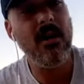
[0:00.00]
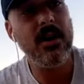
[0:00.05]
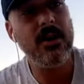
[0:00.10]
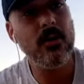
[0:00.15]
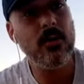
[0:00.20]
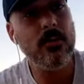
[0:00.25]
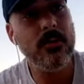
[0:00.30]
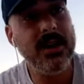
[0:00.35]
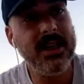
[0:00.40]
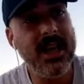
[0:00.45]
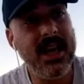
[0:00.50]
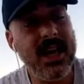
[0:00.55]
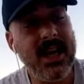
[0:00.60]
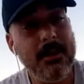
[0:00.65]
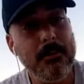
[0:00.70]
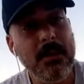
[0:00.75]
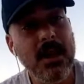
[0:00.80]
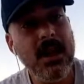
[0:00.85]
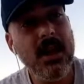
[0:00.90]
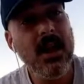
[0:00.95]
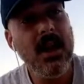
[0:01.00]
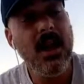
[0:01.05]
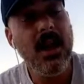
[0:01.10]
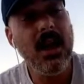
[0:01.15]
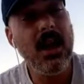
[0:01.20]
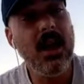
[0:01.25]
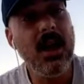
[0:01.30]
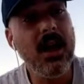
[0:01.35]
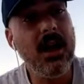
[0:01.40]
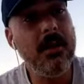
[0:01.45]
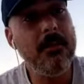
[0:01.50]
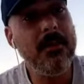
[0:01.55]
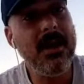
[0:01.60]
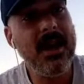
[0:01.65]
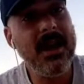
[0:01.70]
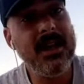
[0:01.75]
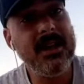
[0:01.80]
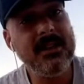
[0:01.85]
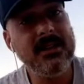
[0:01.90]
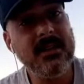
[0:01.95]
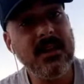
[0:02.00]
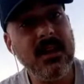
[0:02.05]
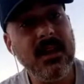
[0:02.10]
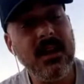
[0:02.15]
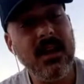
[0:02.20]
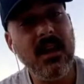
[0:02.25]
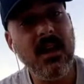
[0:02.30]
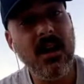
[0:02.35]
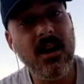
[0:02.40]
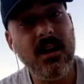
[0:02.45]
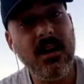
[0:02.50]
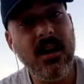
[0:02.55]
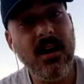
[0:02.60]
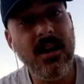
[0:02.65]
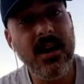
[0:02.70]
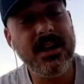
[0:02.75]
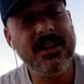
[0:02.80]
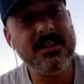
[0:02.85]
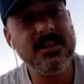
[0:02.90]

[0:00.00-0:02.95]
I normally am. I had